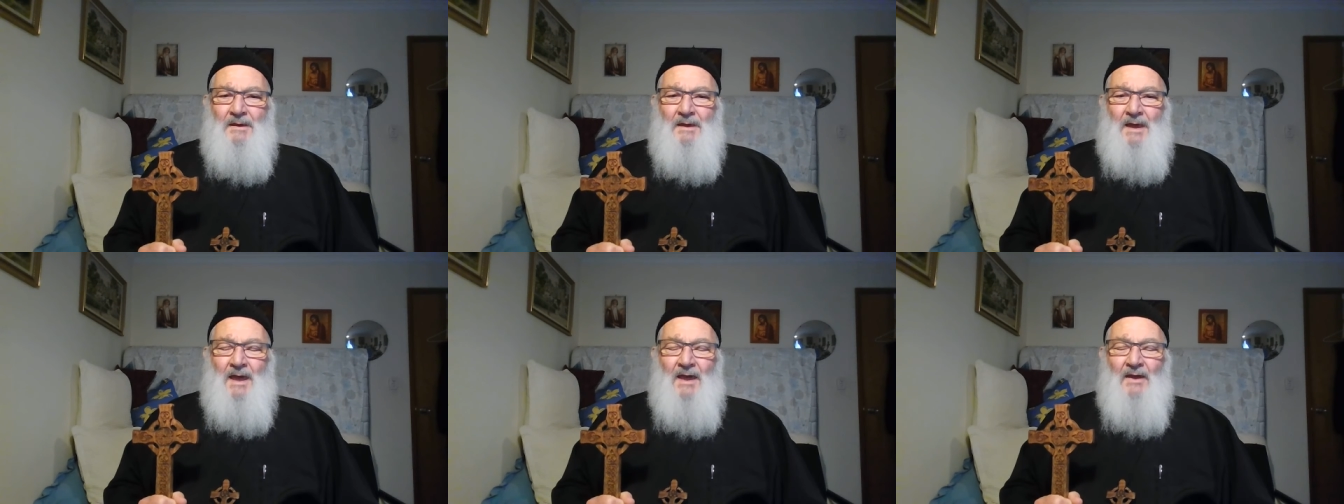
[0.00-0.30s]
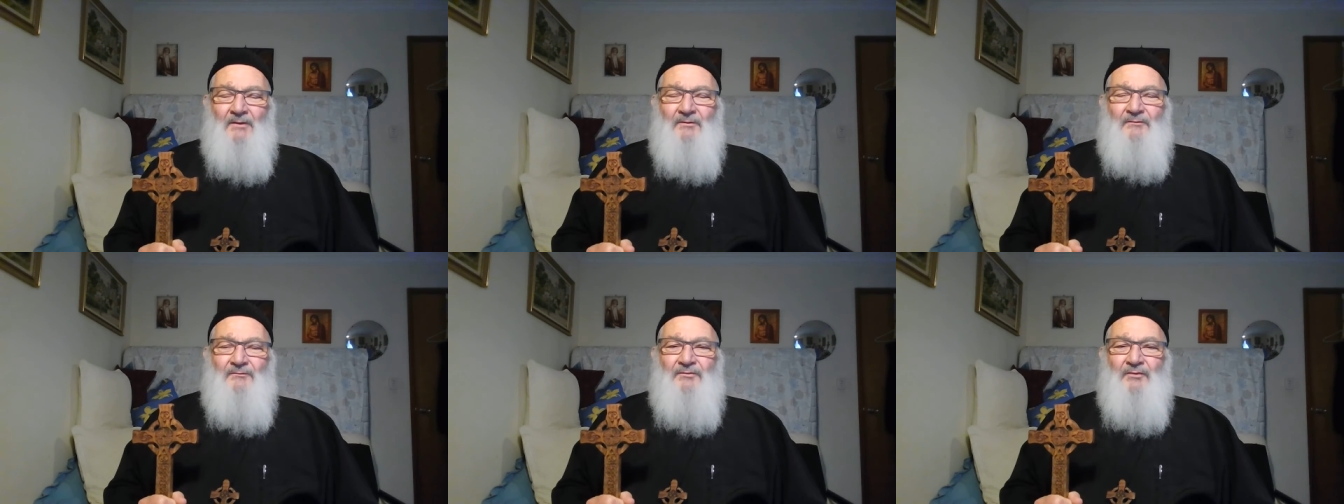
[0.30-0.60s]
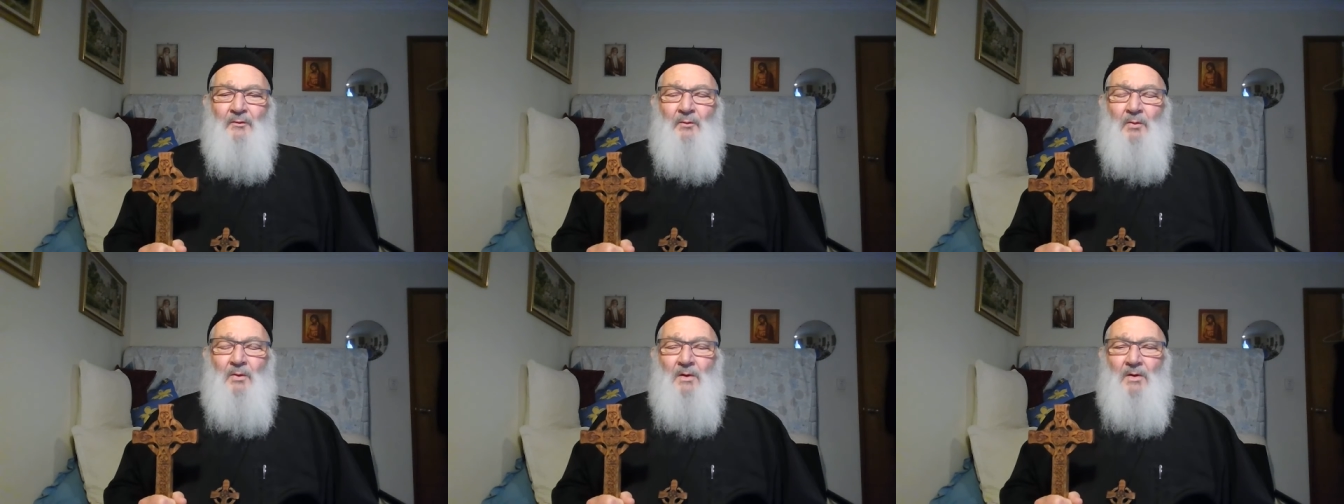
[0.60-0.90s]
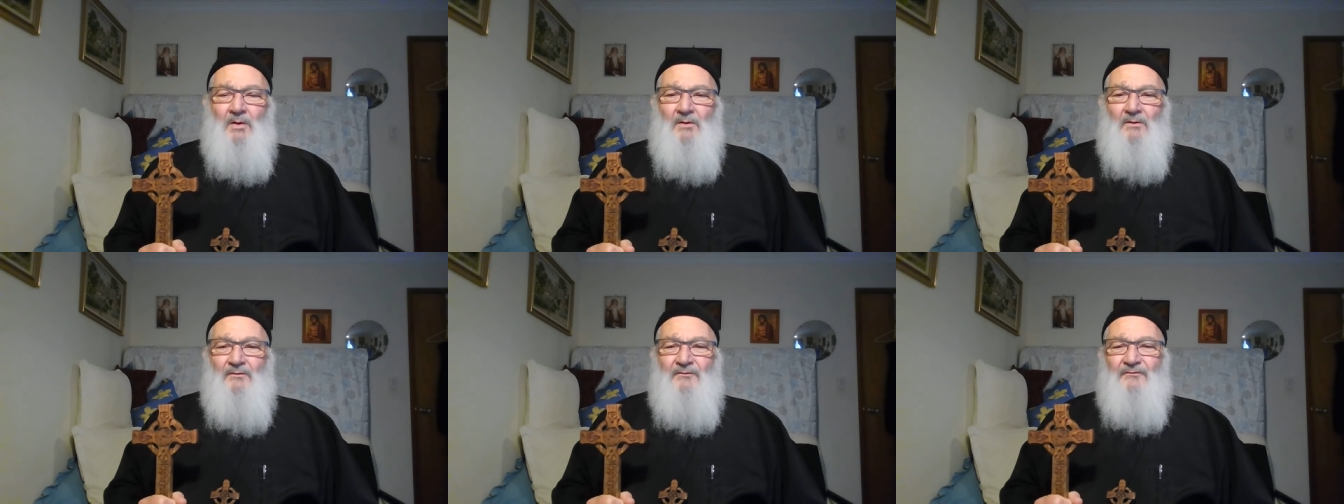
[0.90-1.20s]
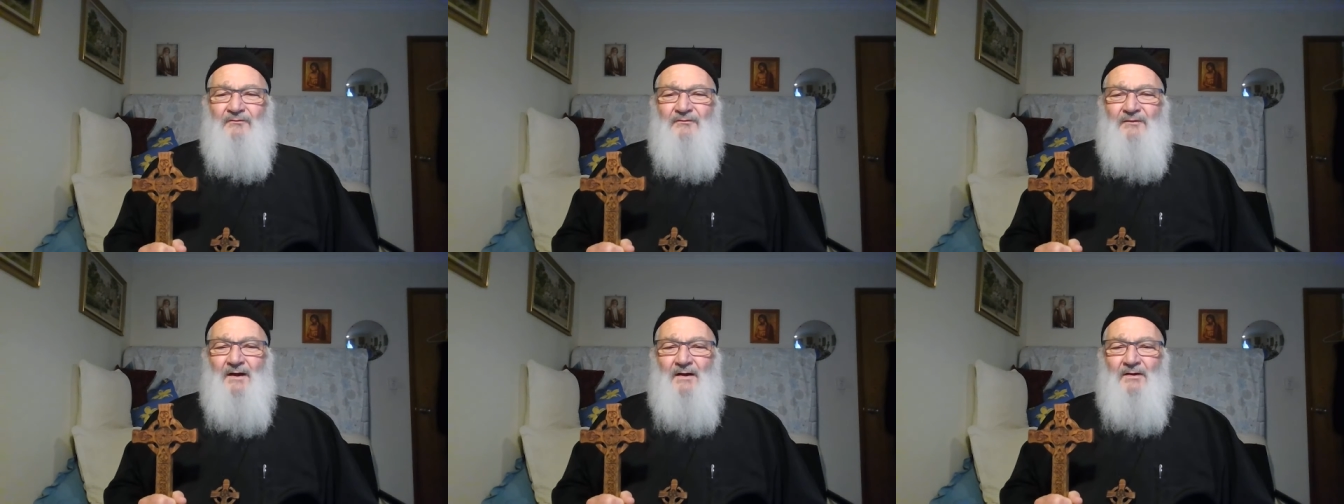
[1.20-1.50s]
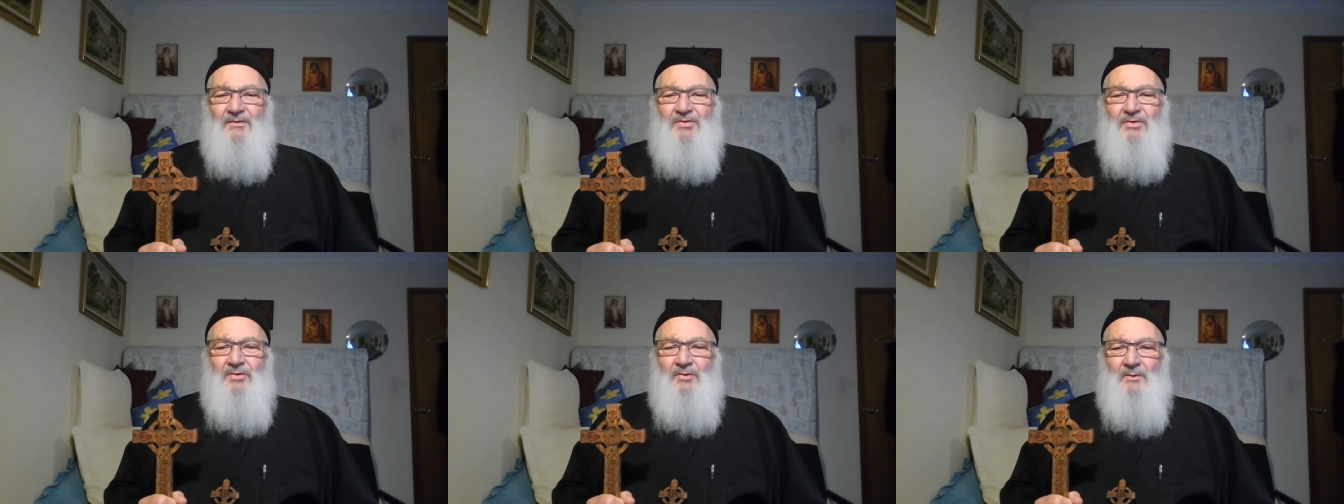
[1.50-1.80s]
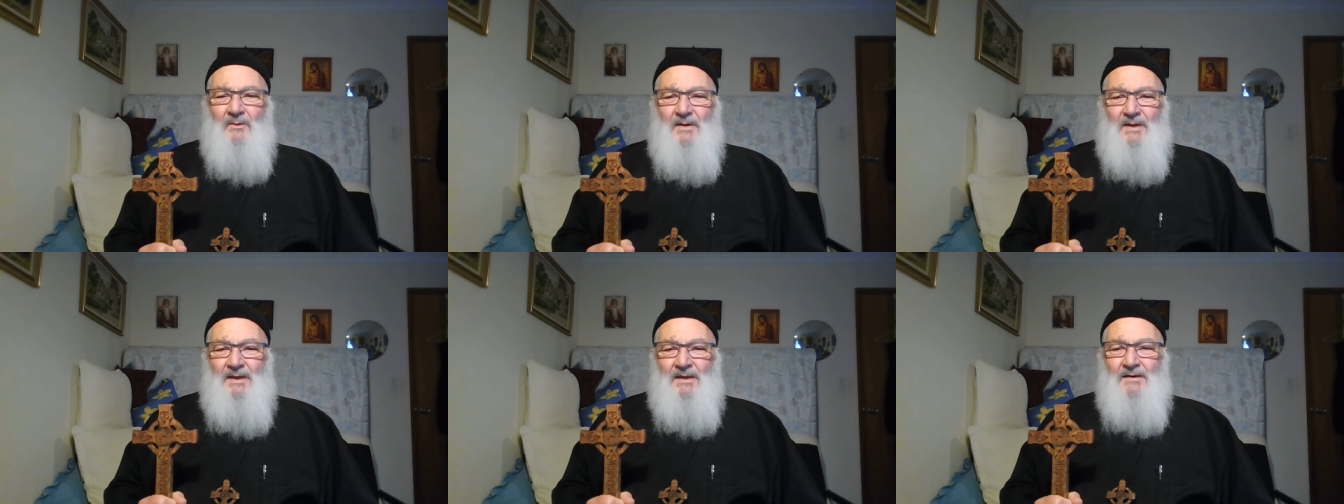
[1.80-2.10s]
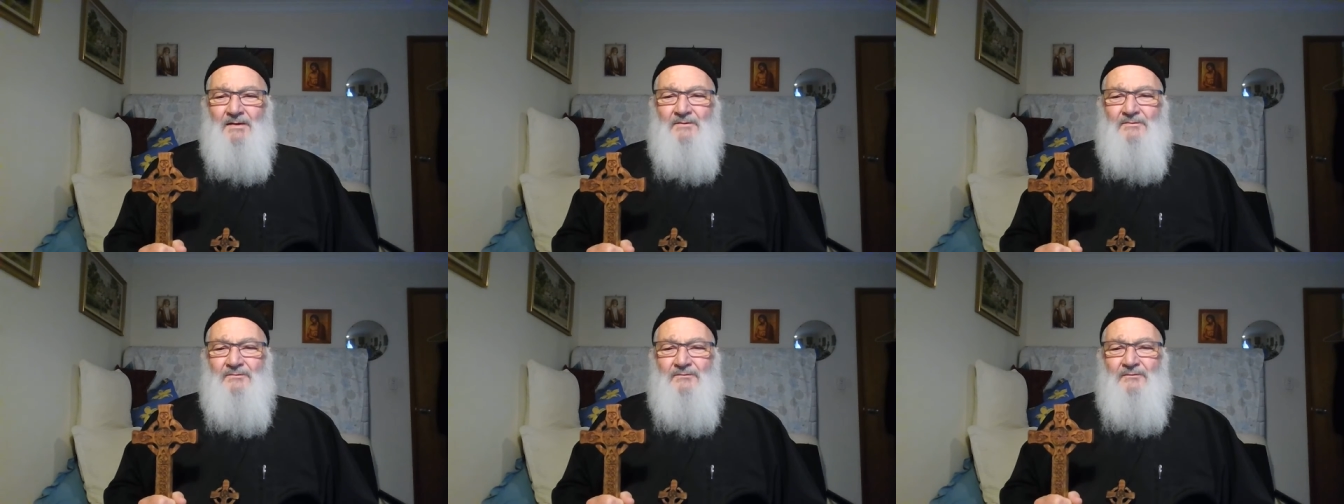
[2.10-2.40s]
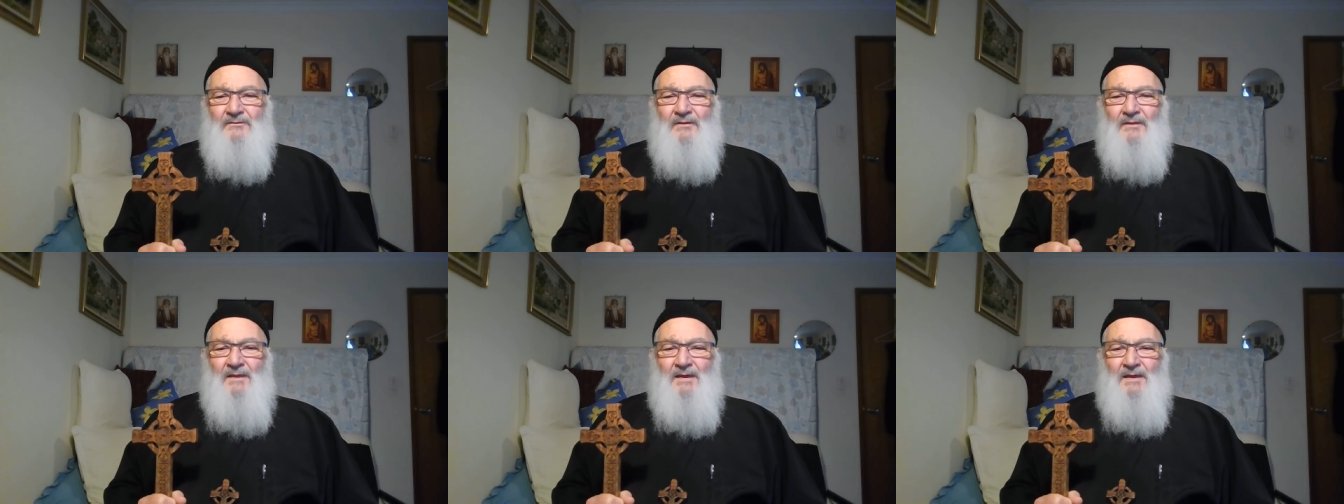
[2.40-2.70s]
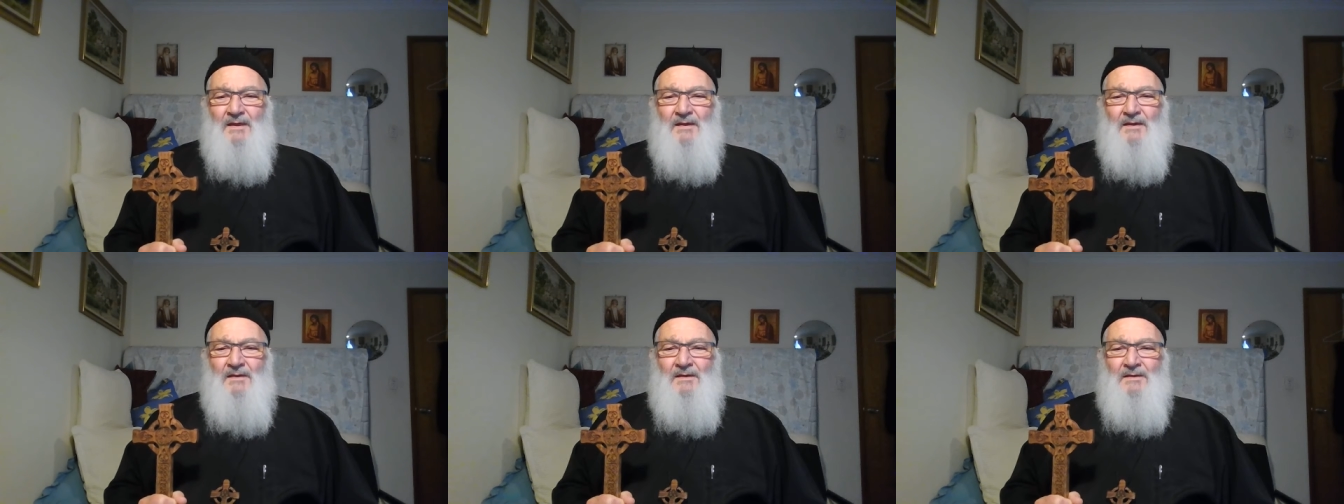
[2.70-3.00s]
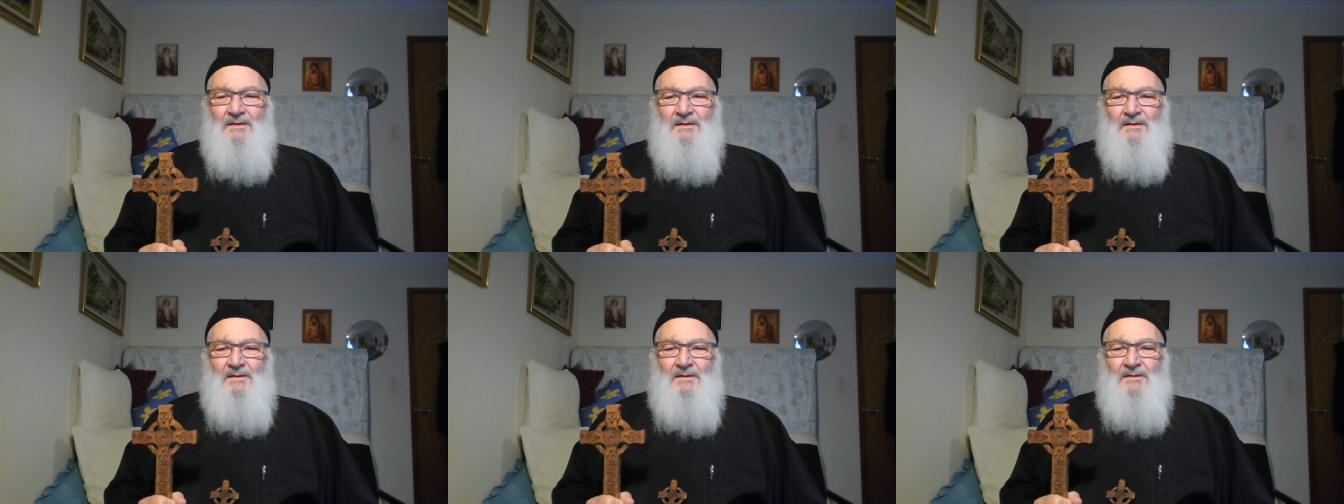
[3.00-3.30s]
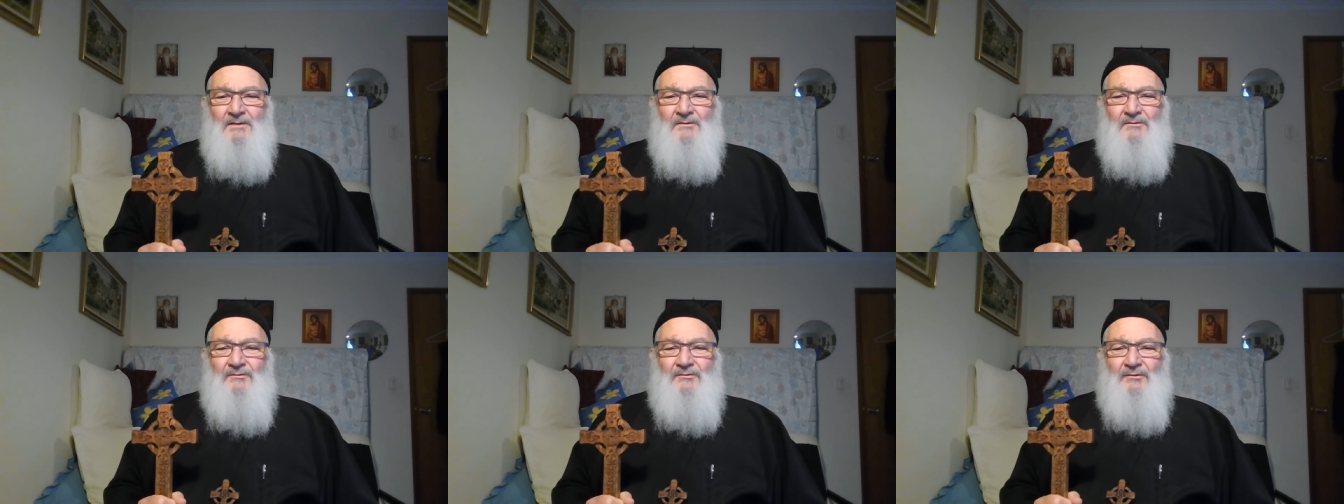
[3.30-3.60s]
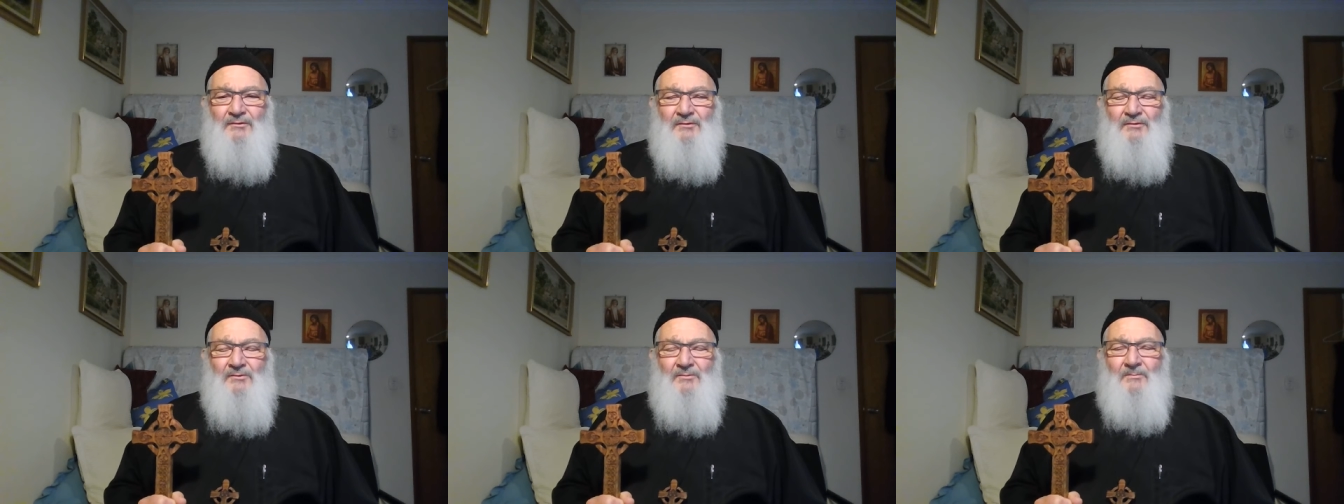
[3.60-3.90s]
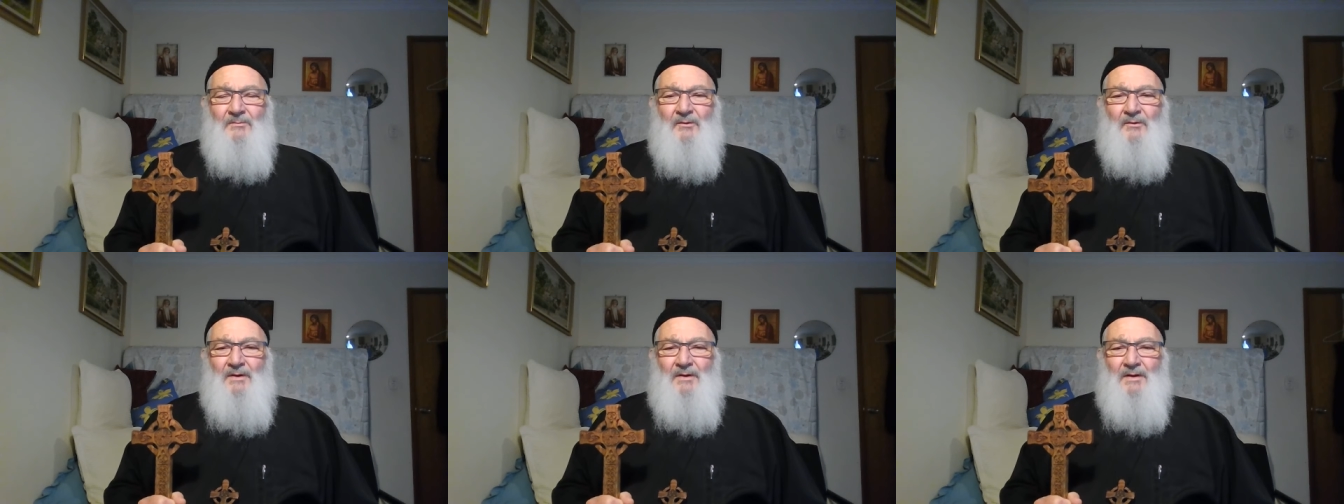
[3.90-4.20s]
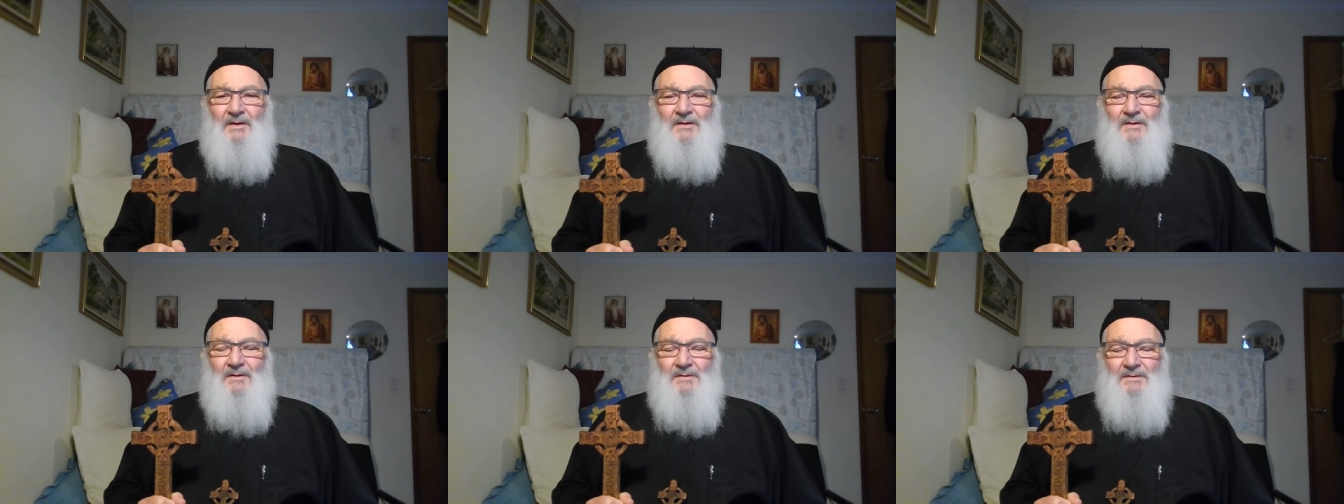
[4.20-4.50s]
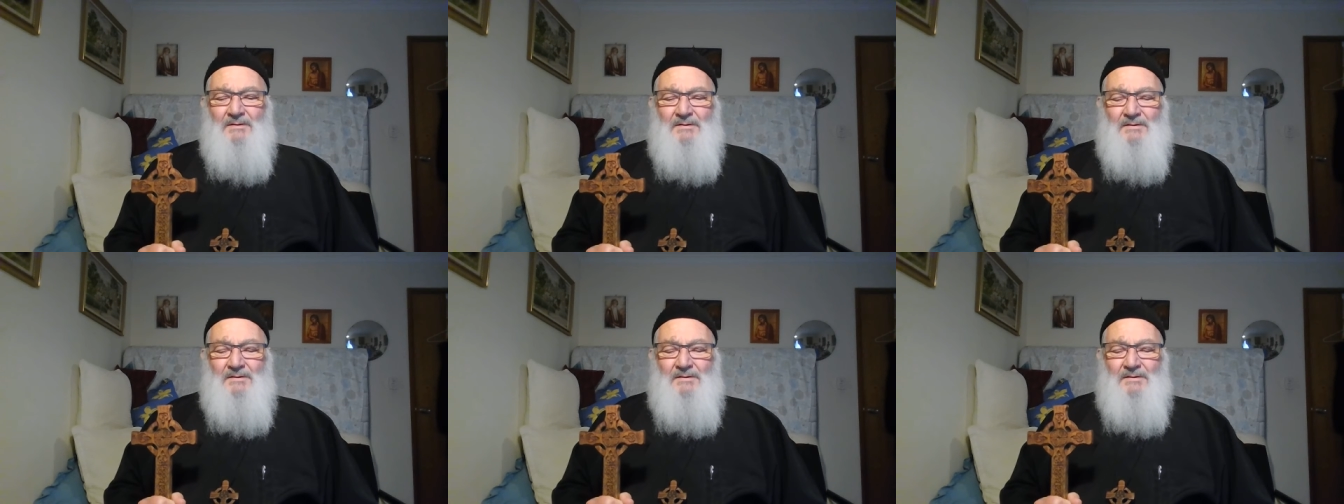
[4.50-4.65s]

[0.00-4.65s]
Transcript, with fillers: Has the world sucked you into their turmoil?